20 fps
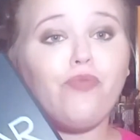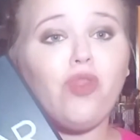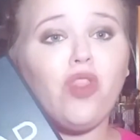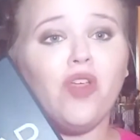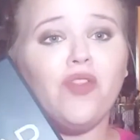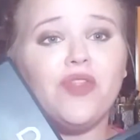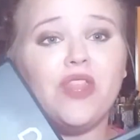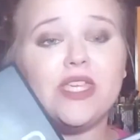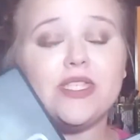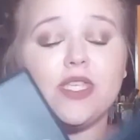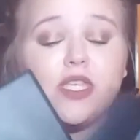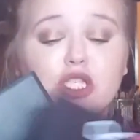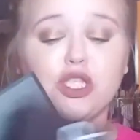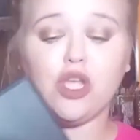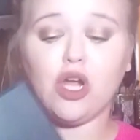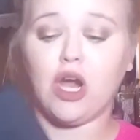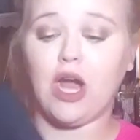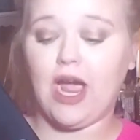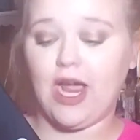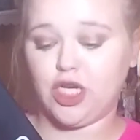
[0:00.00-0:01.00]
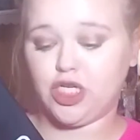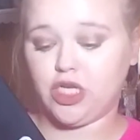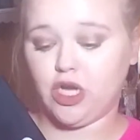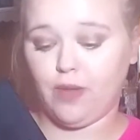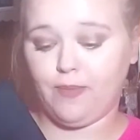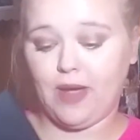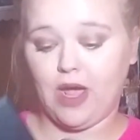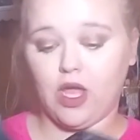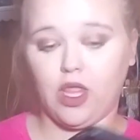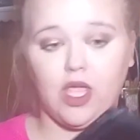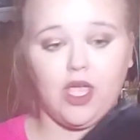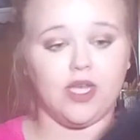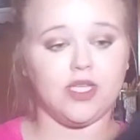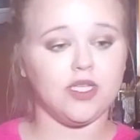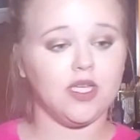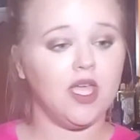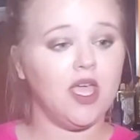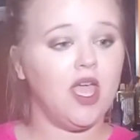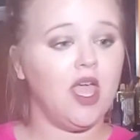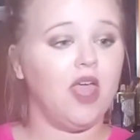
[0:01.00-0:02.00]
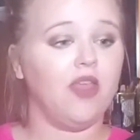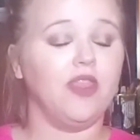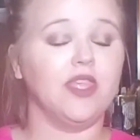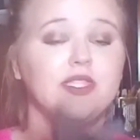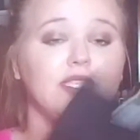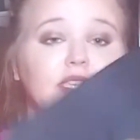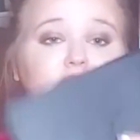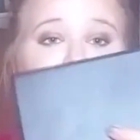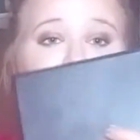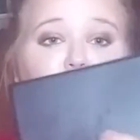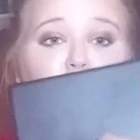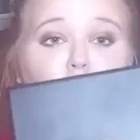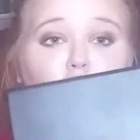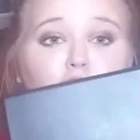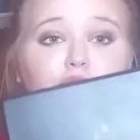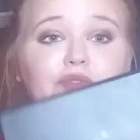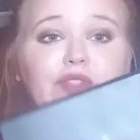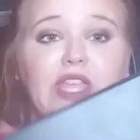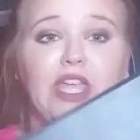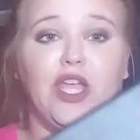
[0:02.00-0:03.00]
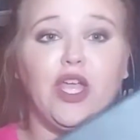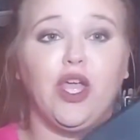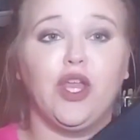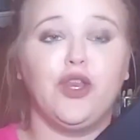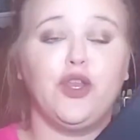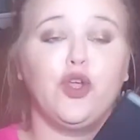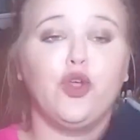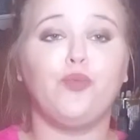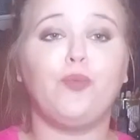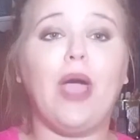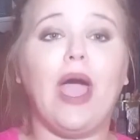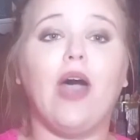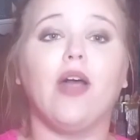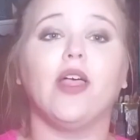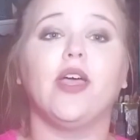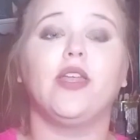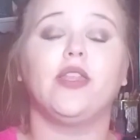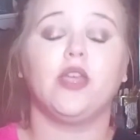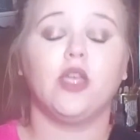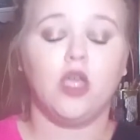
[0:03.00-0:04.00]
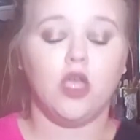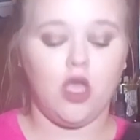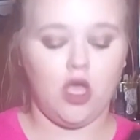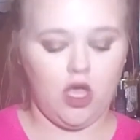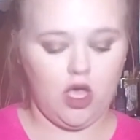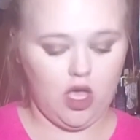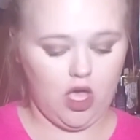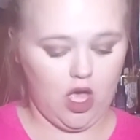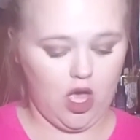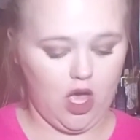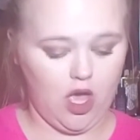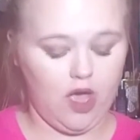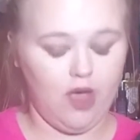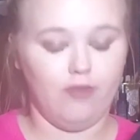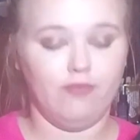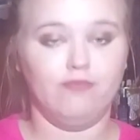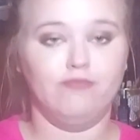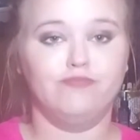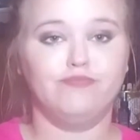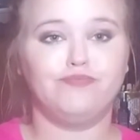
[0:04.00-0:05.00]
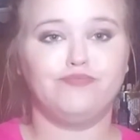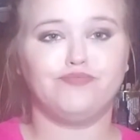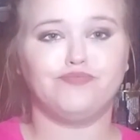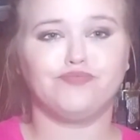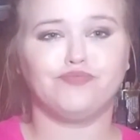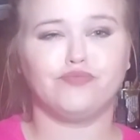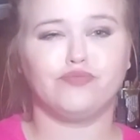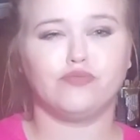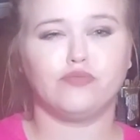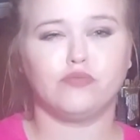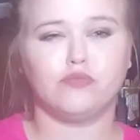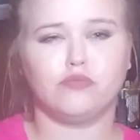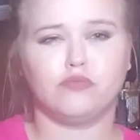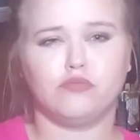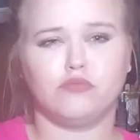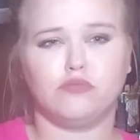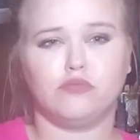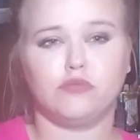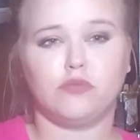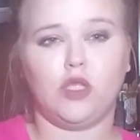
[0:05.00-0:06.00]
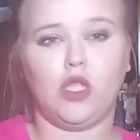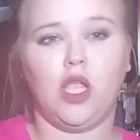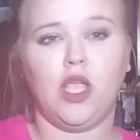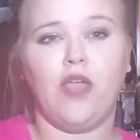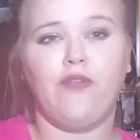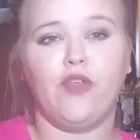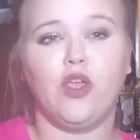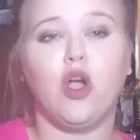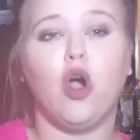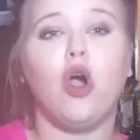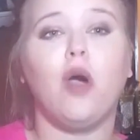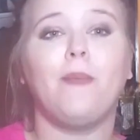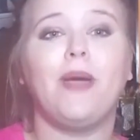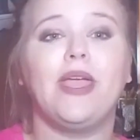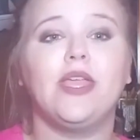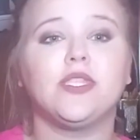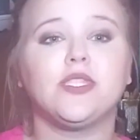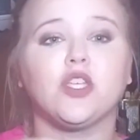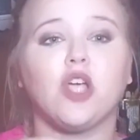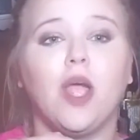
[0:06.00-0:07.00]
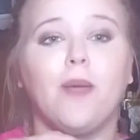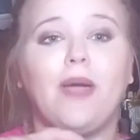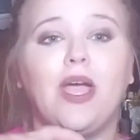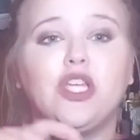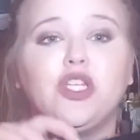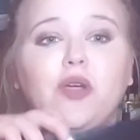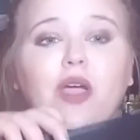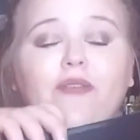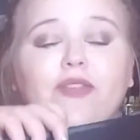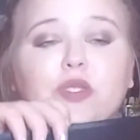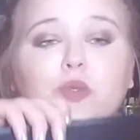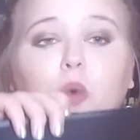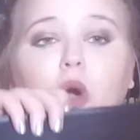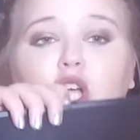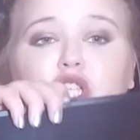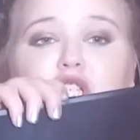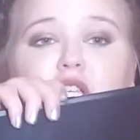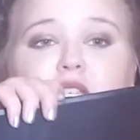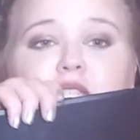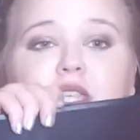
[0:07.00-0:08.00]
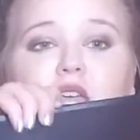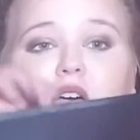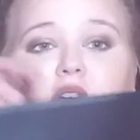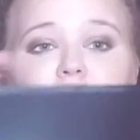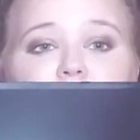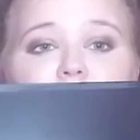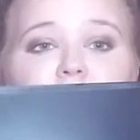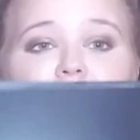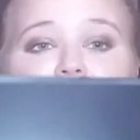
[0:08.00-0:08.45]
This is their eyeshadow palette. This is called the Nude palette. If you go on my Instagram, I do have swatches of